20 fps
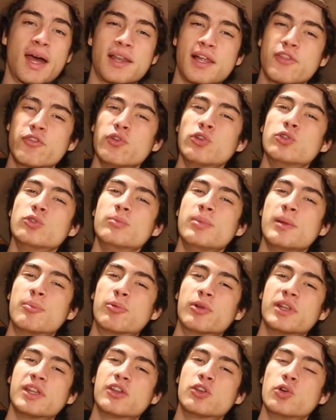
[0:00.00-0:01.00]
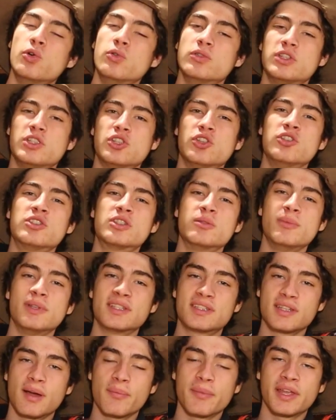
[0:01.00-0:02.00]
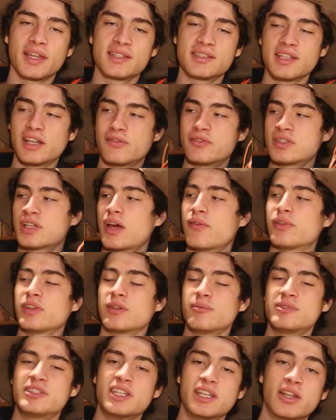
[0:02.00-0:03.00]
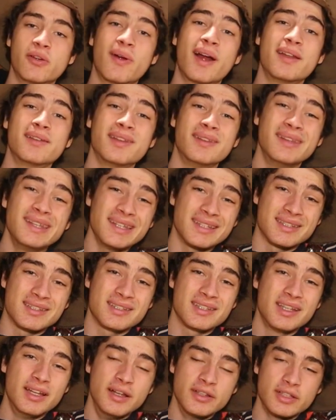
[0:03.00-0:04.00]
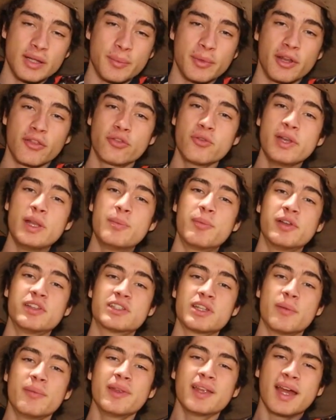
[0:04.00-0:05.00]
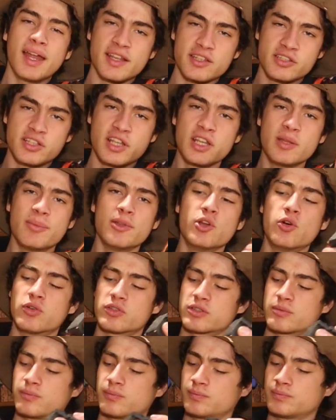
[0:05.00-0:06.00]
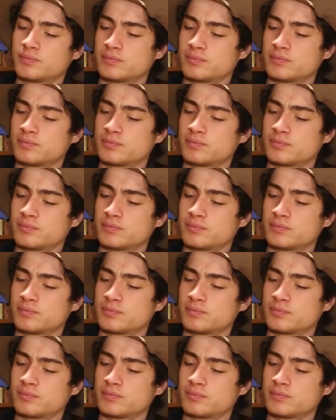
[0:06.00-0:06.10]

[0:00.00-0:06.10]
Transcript: and I thought it would be pretty cool to use them in something instead of just having them sitting around in this. So I'm going to 3D print something and it's going to be awesome.